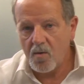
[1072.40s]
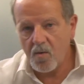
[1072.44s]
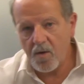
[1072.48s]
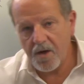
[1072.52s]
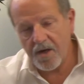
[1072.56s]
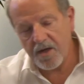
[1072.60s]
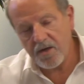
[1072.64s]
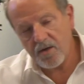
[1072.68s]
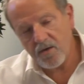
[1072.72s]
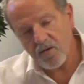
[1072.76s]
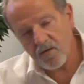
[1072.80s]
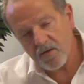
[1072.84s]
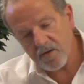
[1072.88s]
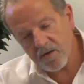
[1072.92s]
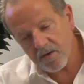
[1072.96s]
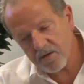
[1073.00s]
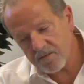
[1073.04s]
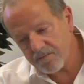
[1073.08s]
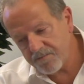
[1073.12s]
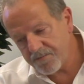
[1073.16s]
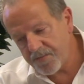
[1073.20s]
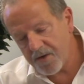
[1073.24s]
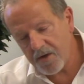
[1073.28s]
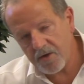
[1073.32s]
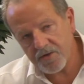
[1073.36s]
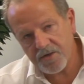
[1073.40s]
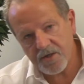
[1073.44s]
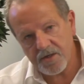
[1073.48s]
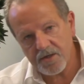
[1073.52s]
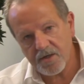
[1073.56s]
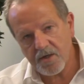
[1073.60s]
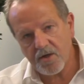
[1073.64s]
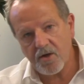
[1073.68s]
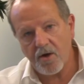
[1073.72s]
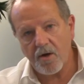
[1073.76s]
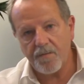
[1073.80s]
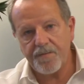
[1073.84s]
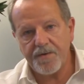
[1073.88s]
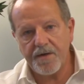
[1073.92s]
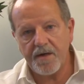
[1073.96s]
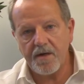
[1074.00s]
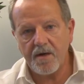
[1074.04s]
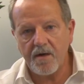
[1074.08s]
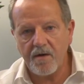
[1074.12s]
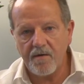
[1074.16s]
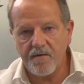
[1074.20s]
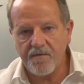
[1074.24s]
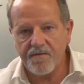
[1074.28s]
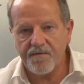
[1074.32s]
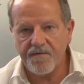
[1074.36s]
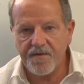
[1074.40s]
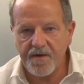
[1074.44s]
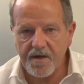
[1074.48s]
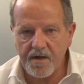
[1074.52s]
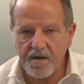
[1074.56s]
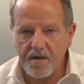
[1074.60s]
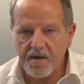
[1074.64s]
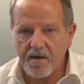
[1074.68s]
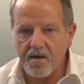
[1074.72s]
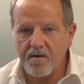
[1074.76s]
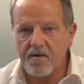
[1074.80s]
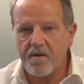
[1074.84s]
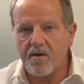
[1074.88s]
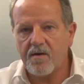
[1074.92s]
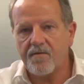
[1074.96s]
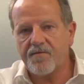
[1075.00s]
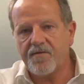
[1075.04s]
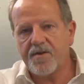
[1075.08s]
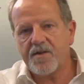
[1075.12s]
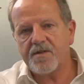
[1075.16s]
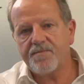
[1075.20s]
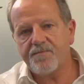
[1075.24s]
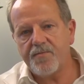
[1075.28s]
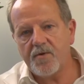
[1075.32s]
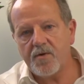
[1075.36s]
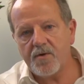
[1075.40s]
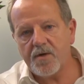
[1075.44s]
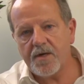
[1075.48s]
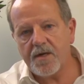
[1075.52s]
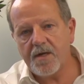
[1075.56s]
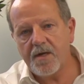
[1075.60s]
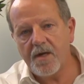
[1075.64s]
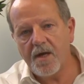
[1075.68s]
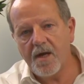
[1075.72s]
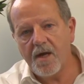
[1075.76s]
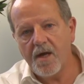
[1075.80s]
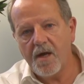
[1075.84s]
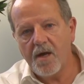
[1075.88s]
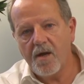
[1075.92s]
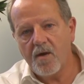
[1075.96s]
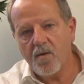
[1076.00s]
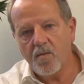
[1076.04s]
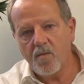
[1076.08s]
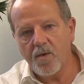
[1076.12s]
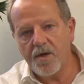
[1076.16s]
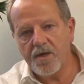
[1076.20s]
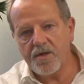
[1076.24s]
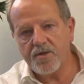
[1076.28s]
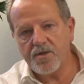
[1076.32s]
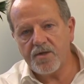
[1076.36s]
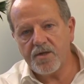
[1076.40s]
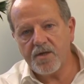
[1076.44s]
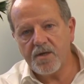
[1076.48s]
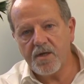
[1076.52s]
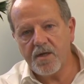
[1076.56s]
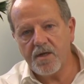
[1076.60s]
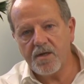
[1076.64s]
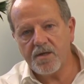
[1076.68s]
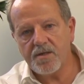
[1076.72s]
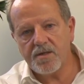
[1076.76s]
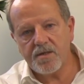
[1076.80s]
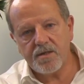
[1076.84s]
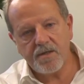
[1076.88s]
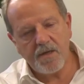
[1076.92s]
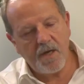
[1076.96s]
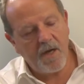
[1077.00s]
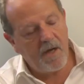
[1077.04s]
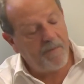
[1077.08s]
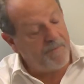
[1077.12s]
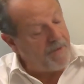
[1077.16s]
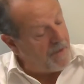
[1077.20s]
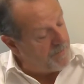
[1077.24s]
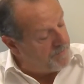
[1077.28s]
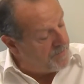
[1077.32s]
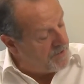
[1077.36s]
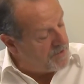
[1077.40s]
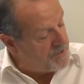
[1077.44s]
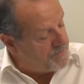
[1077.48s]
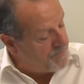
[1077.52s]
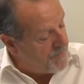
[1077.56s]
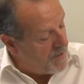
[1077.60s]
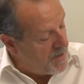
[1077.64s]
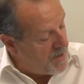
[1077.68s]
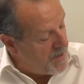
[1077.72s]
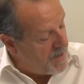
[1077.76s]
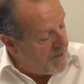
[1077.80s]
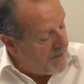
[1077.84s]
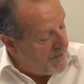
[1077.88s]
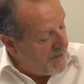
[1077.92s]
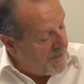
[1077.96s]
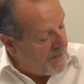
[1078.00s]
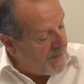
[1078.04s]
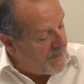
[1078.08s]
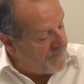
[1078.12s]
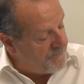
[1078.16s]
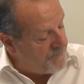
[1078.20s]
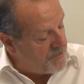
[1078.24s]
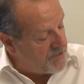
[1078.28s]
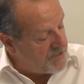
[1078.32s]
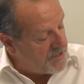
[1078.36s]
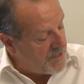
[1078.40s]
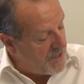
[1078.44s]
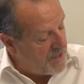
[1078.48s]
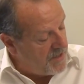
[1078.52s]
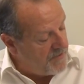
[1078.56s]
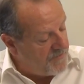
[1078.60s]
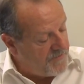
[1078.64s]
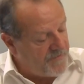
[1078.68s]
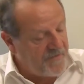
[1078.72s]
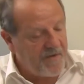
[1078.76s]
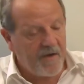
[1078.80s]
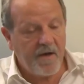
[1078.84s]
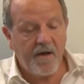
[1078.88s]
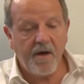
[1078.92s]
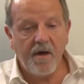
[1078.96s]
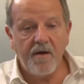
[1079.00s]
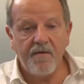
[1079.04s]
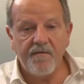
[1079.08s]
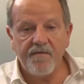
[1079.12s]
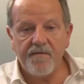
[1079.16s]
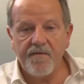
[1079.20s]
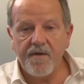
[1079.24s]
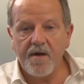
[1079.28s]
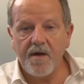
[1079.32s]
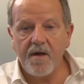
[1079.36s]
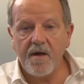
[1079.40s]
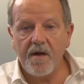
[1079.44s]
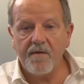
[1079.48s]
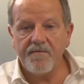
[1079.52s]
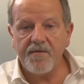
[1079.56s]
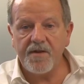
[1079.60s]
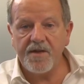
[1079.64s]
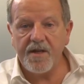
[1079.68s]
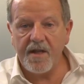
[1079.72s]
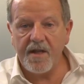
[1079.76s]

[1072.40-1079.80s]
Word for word: where you can purchase a copy of this book, which is published by Advisafe of the